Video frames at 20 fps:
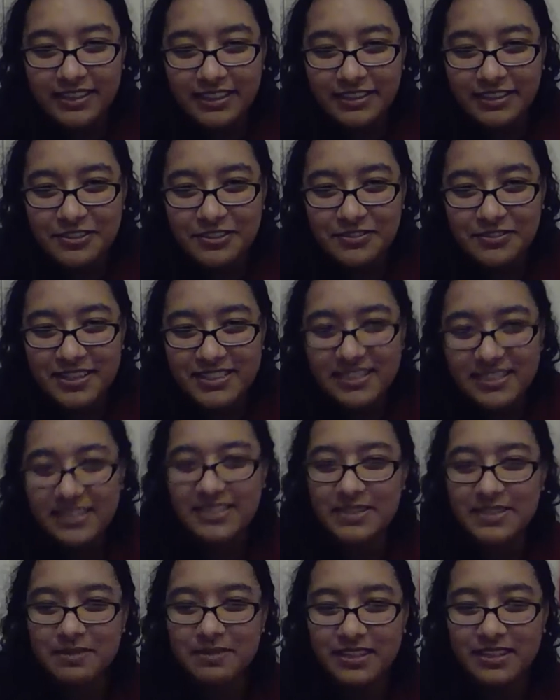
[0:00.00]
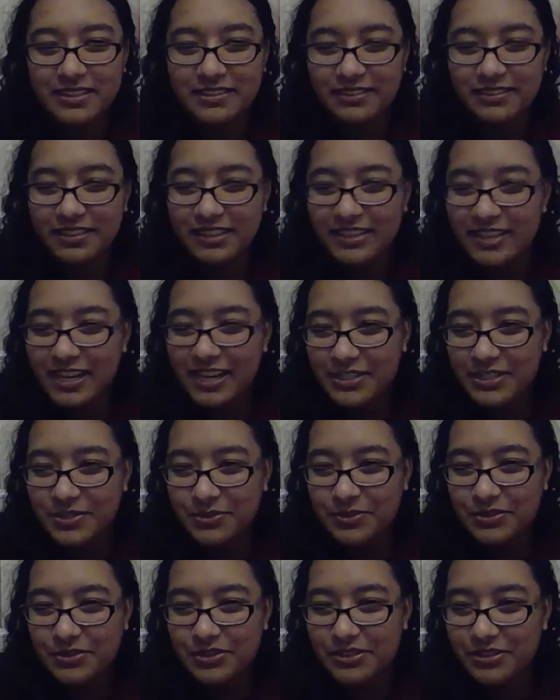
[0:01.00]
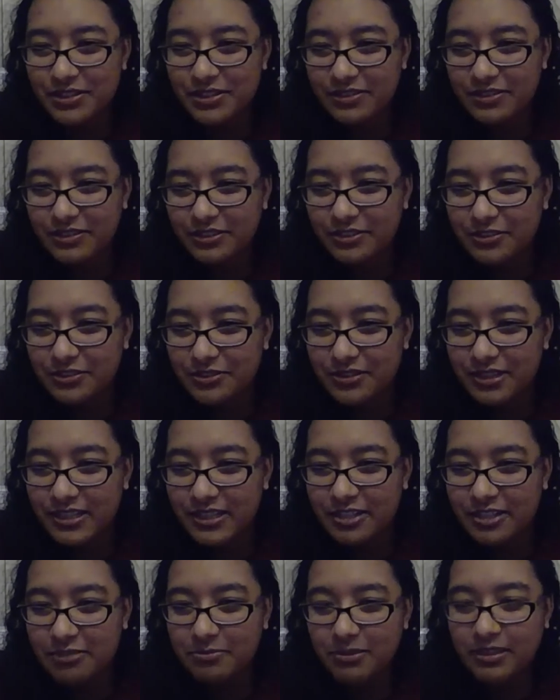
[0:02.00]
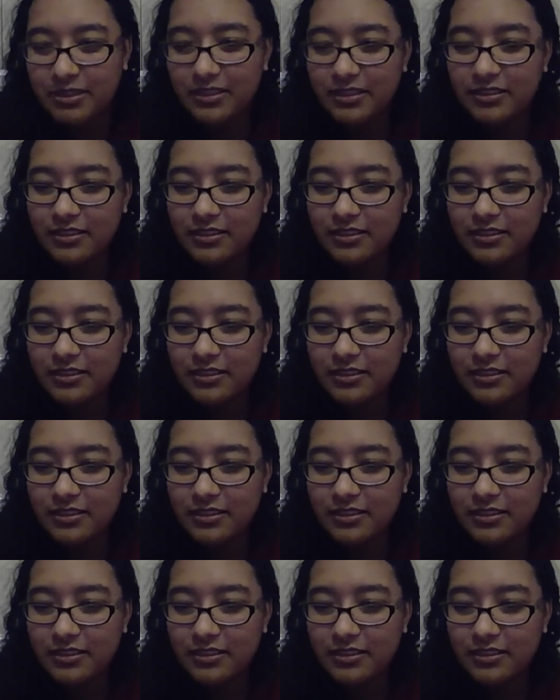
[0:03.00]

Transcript: I don't know if that's like something like high schools use right now, but